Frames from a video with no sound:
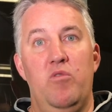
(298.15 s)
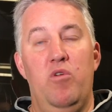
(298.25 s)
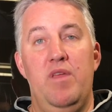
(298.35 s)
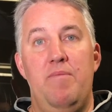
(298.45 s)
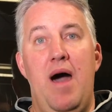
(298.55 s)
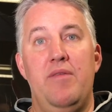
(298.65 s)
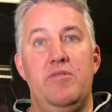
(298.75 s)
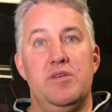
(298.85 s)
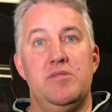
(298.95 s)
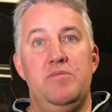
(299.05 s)
really
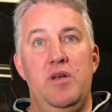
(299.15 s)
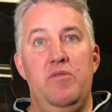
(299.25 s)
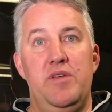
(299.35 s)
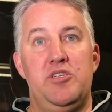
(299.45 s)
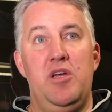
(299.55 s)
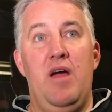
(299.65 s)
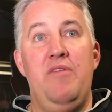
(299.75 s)
bothered us, you know, this year.